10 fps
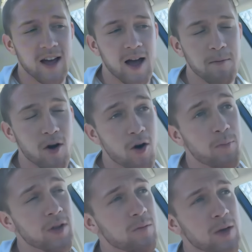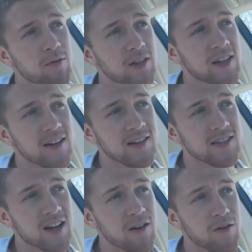I'm hoping to be able to get a
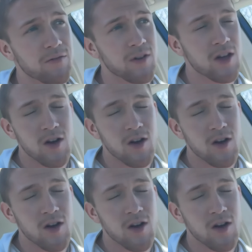set of